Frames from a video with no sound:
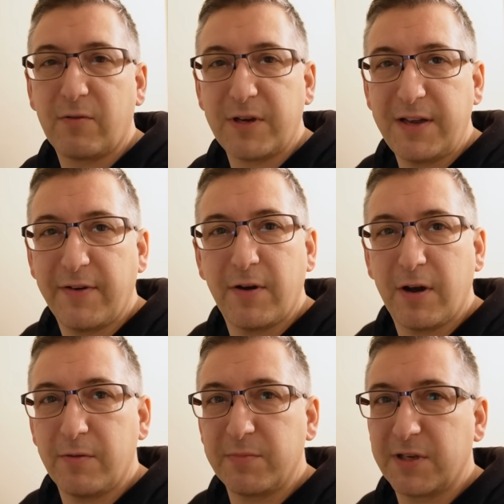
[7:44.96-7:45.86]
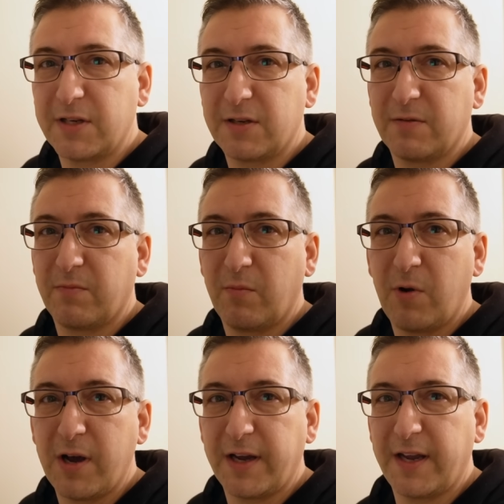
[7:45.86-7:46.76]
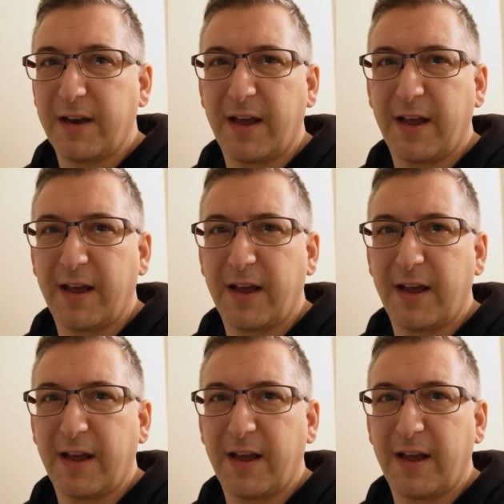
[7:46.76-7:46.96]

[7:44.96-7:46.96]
old Evo Home system working,